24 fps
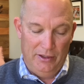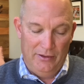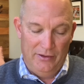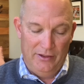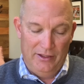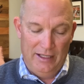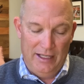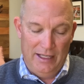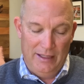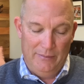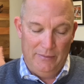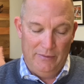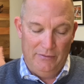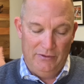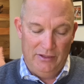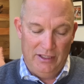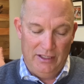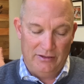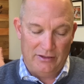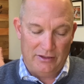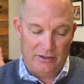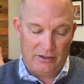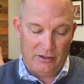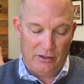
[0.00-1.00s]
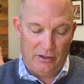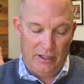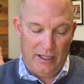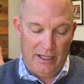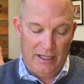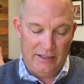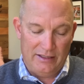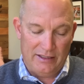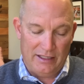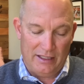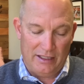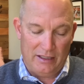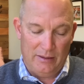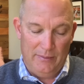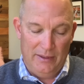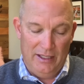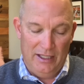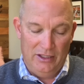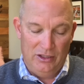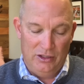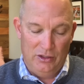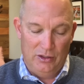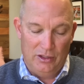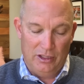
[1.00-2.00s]
"In the name of Jesus Christ, I
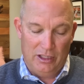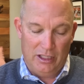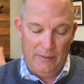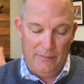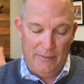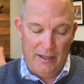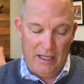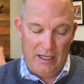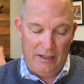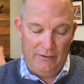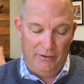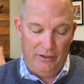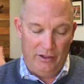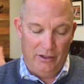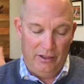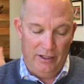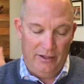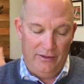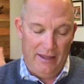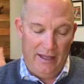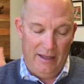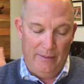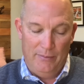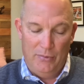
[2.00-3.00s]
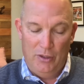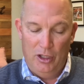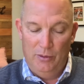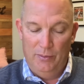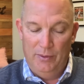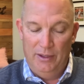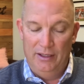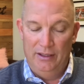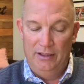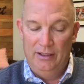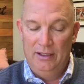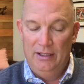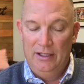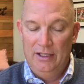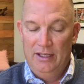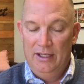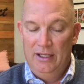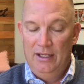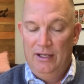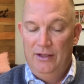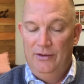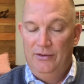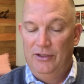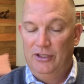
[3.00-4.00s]
command you to come out of her." At that moment,
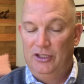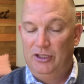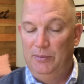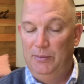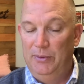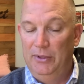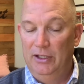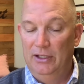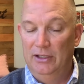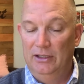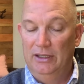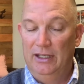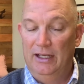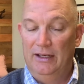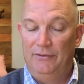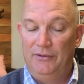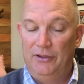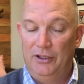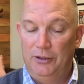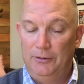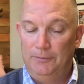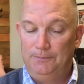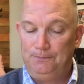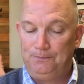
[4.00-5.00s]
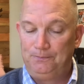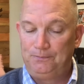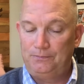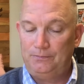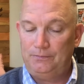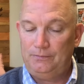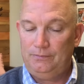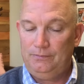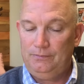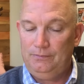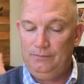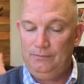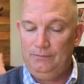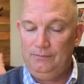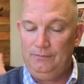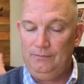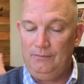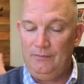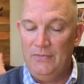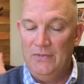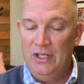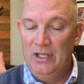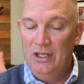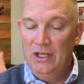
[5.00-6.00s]
the spirit left her.
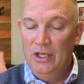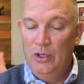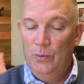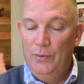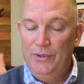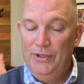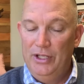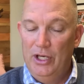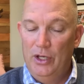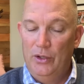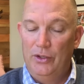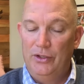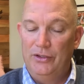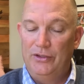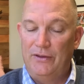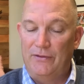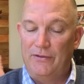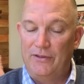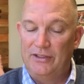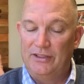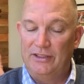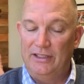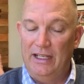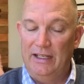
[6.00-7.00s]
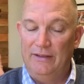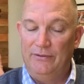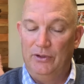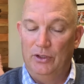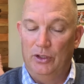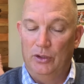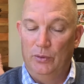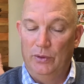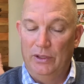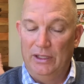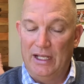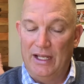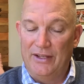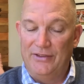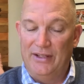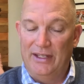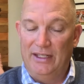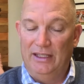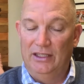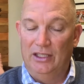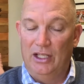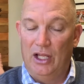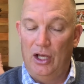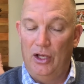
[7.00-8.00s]
When the owners of the slave girl realized
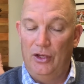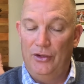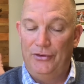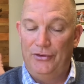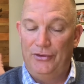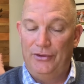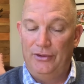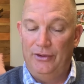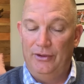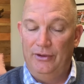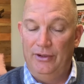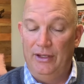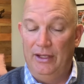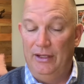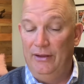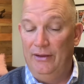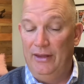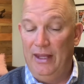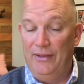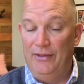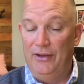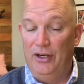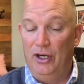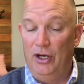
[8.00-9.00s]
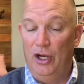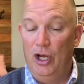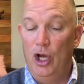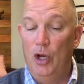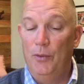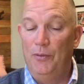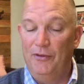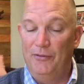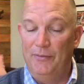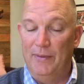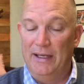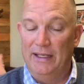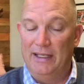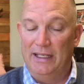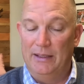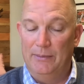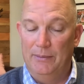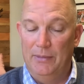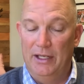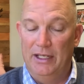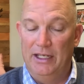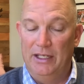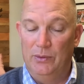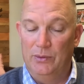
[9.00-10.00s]
they'd lost, that their hope of making
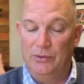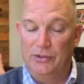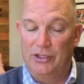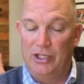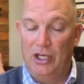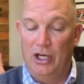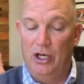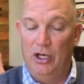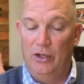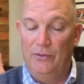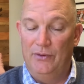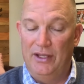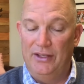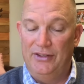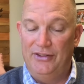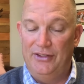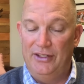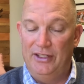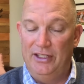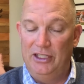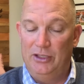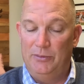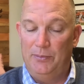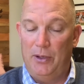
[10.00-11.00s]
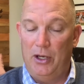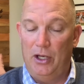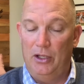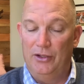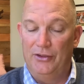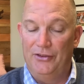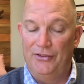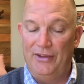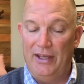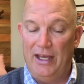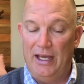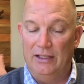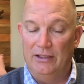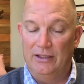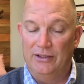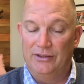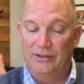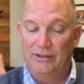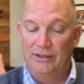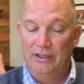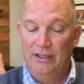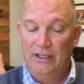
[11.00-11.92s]
money was gone, they seized Paul and Silas